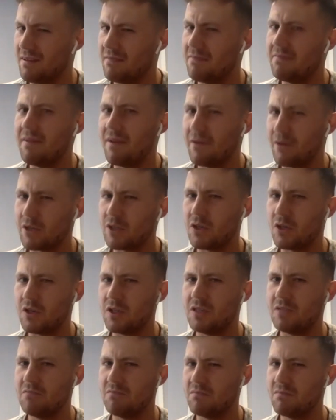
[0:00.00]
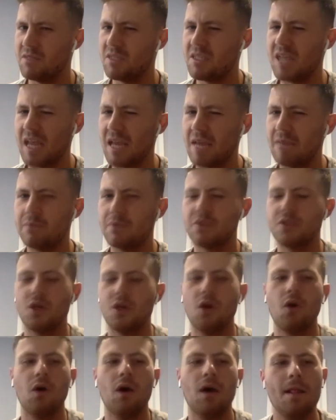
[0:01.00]
very good shape,
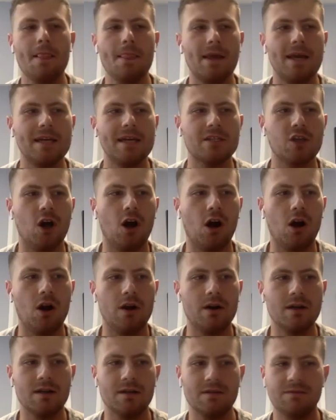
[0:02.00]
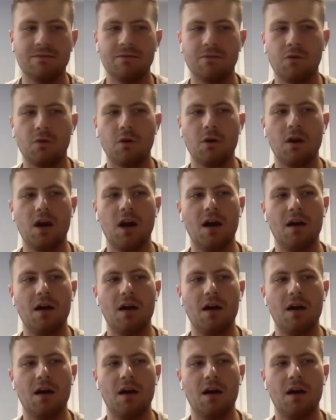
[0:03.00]
so it's hard for